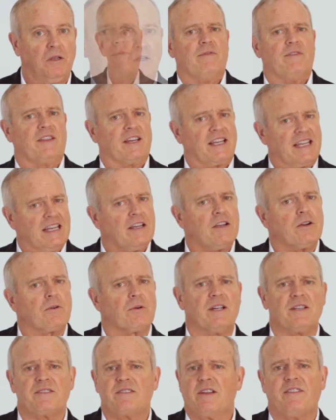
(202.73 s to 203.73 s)
The kicker
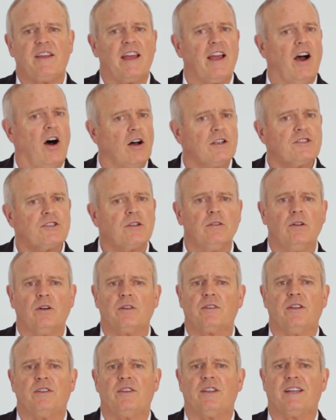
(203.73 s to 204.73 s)
is that they also looked
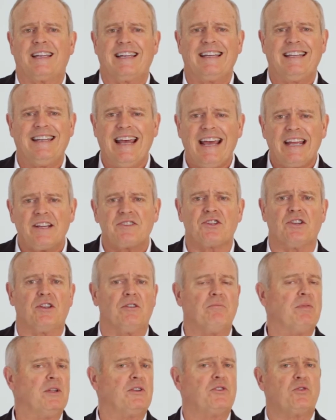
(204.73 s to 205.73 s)
at the connection
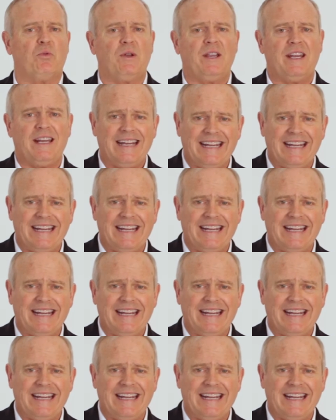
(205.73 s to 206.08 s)
between